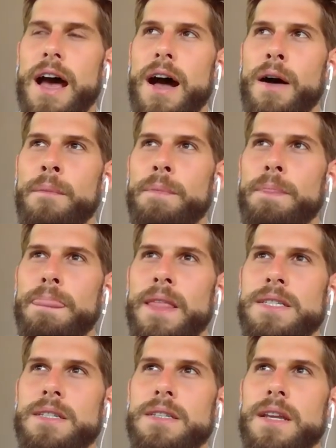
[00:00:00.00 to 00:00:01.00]
Um,
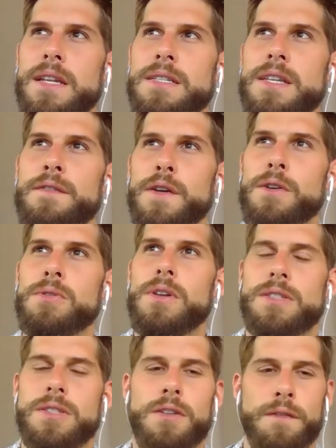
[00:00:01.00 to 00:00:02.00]
it's it's difficult.
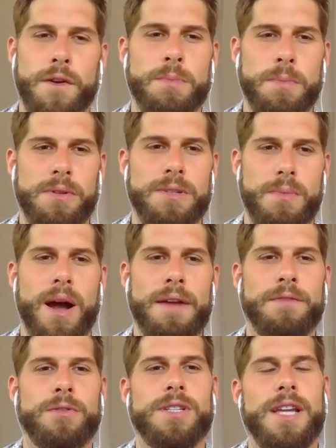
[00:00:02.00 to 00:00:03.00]
So the first pillar is
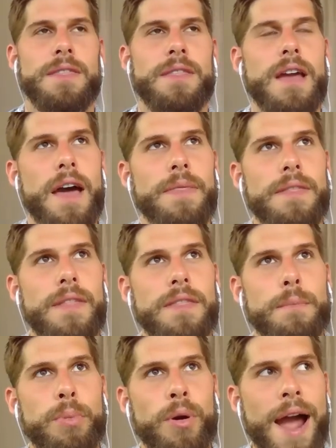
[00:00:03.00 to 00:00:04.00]
mindfulness, and the, and
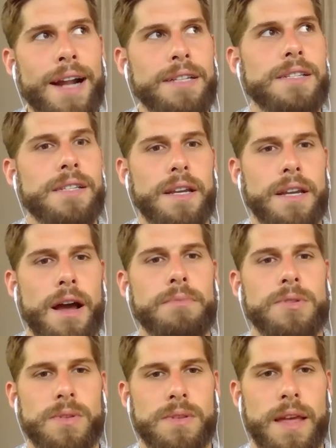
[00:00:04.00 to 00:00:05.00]
the practice that
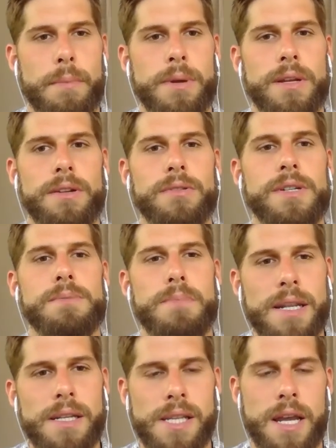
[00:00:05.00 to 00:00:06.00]
comes with that pillar is
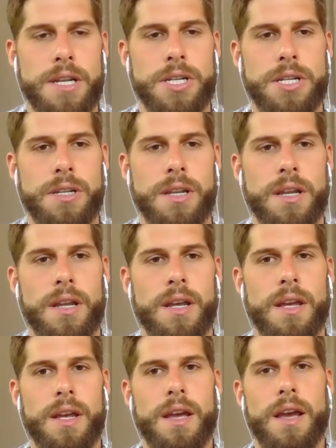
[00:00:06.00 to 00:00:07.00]
meditation.
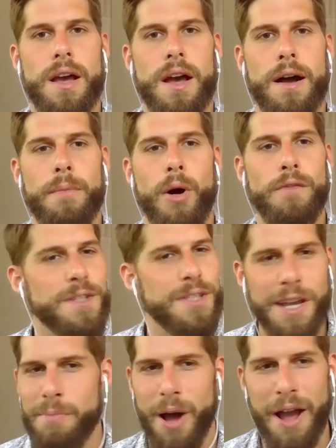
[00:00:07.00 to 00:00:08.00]
Um, obviously, I'm